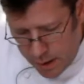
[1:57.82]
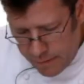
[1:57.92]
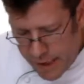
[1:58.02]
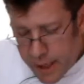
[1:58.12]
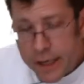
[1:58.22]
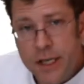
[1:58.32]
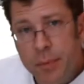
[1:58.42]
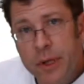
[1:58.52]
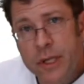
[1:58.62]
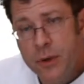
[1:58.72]
Then I
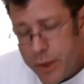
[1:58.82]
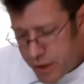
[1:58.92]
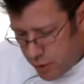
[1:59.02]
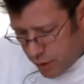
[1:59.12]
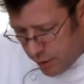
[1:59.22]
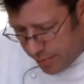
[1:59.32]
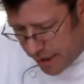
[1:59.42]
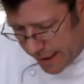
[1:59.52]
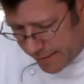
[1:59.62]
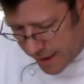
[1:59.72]
typically switch to a grip
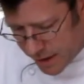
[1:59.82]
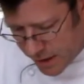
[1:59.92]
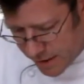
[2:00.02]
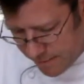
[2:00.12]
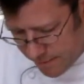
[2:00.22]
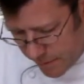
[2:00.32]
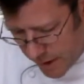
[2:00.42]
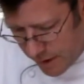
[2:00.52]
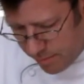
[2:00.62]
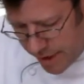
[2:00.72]
like this and